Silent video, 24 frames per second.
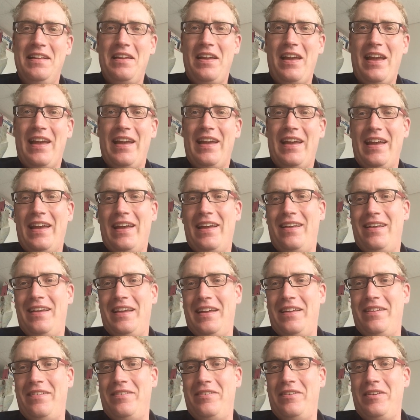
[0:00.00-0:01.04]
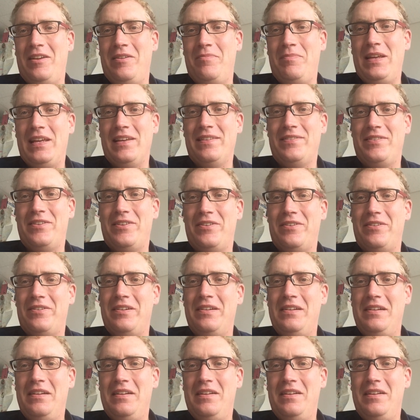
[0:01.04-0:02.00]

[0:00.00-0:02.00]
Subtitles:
and makes your